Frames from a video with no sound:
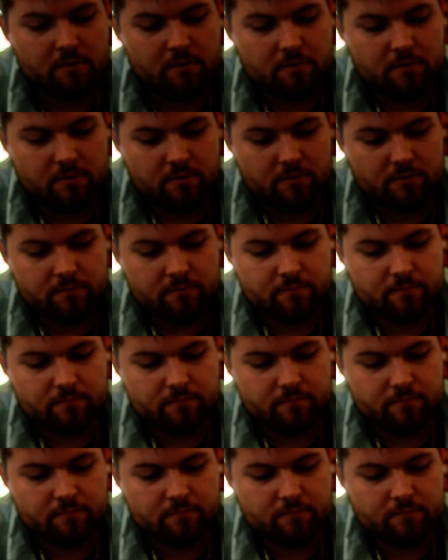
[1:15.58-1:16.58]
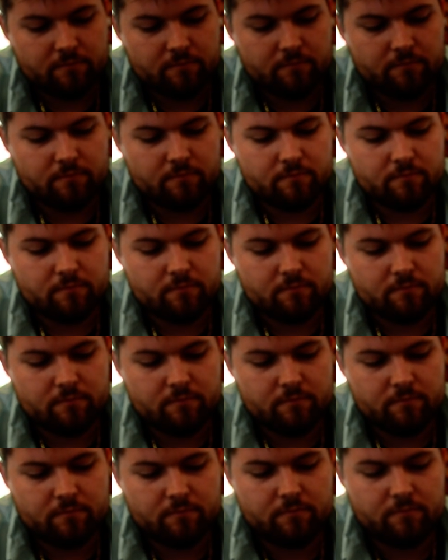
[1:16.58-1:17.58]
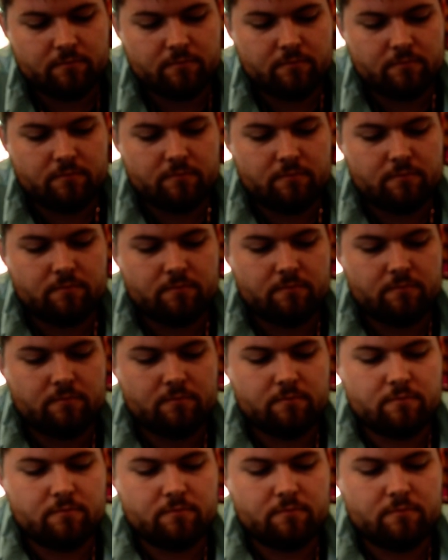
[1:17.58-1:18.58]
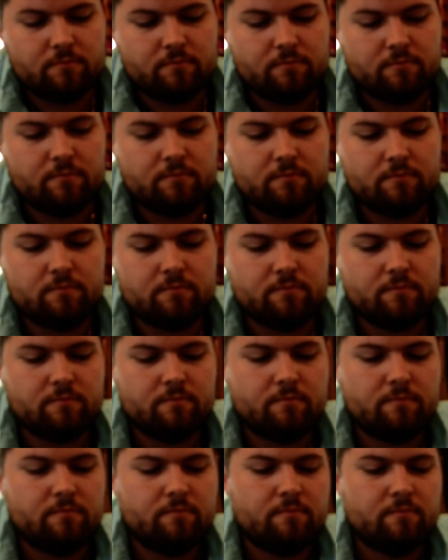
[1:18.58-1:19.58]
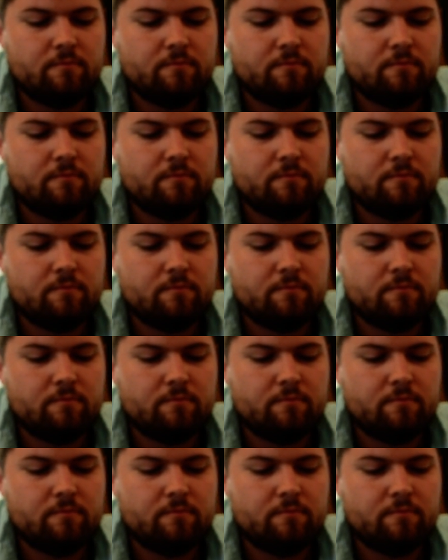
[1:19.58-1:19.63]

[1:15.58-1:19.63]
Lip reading: Nothing is said.